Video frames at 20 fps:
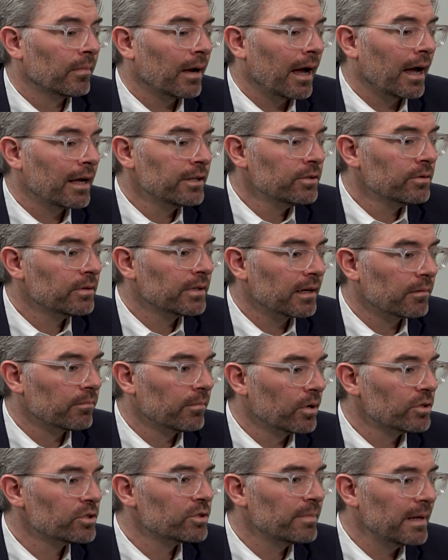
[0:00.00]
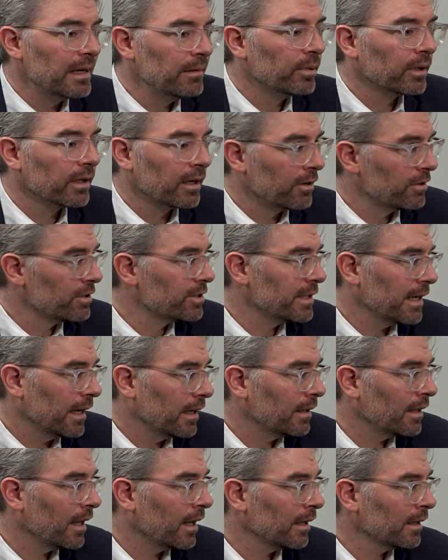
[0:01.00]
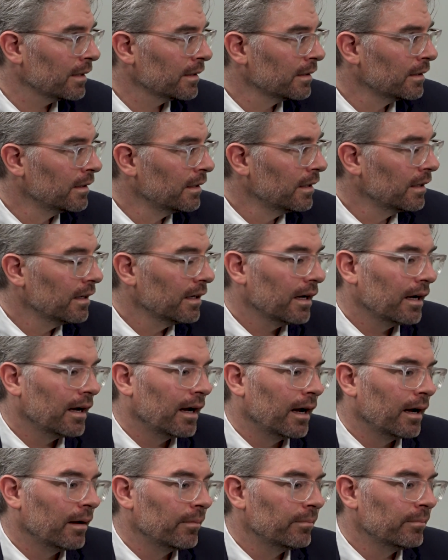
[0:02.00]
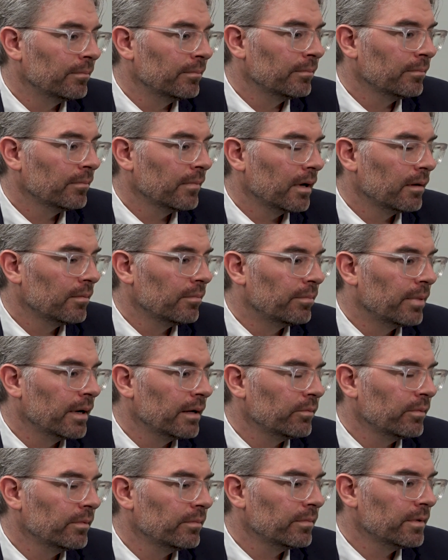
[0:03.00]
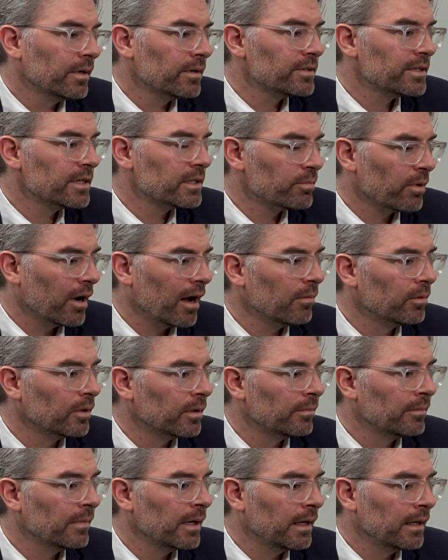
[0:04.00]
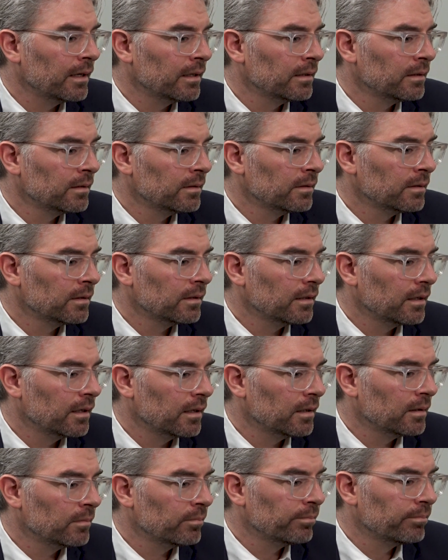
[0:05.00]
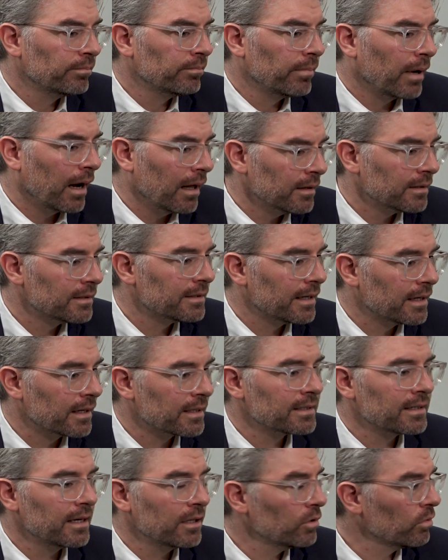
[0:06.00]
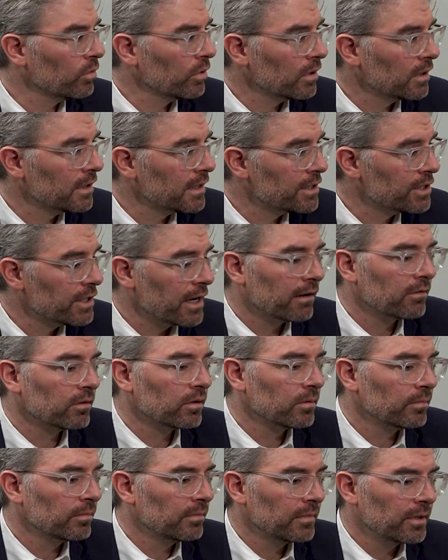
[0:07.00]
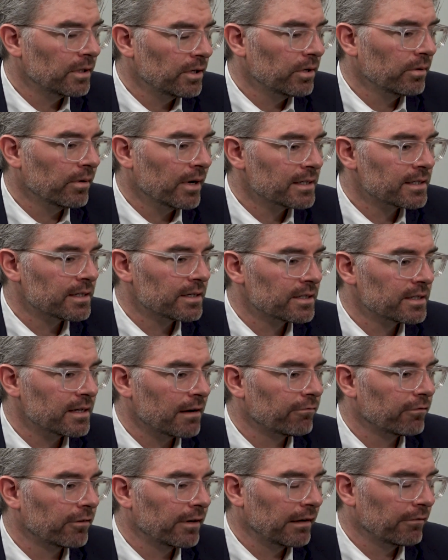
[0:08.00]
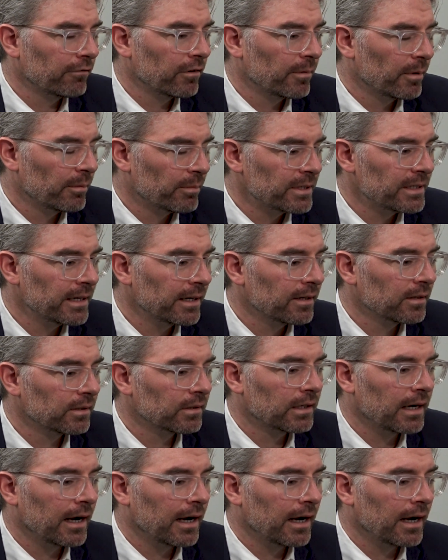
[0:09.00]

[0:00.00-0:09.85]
I do think most people understand that. But there's this problem in politics, in the world in general. The US is suffering from a particular